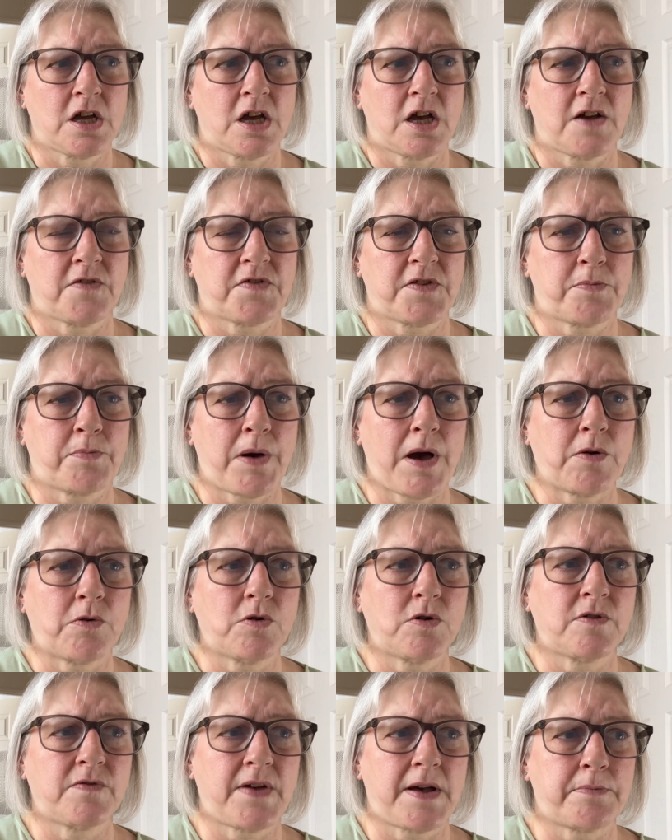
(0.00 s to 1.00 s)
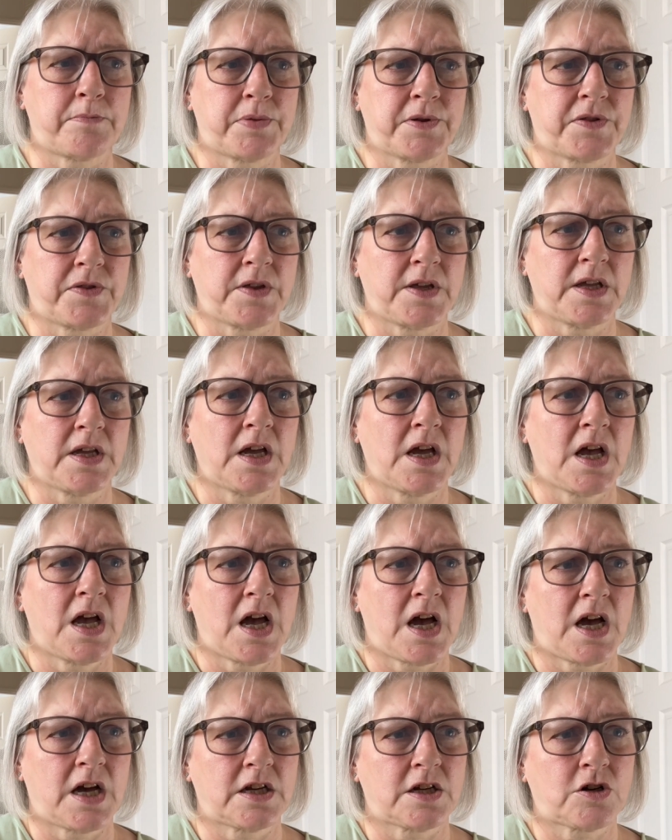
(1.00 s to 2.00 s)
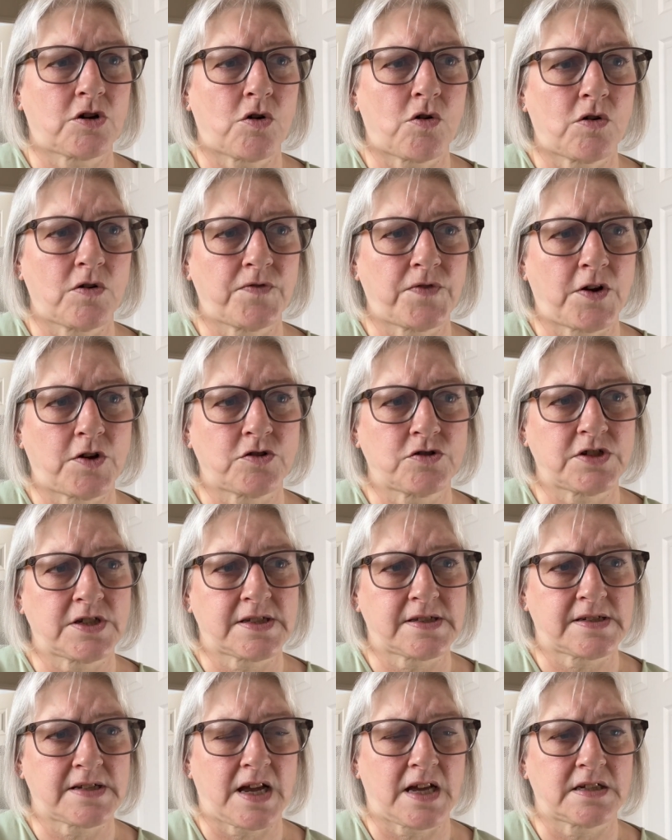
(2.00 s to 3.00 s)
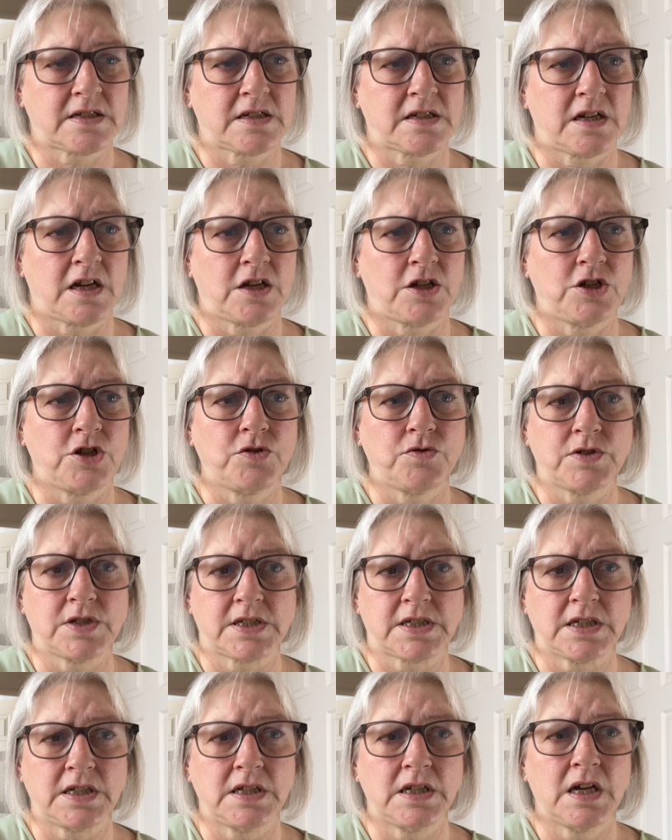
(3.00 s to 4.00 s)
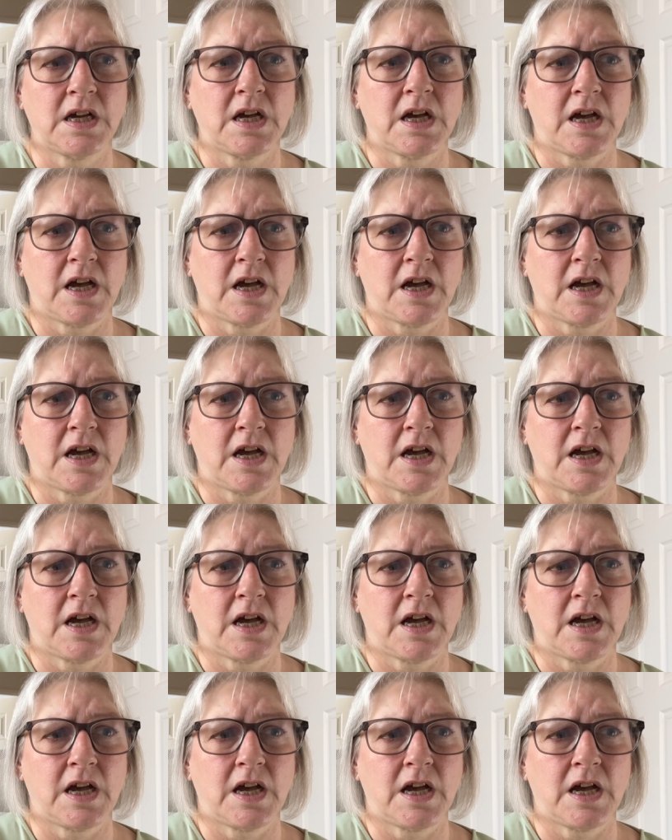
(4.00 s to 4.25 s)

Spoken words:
of the power of empathy and a call for understanding and unity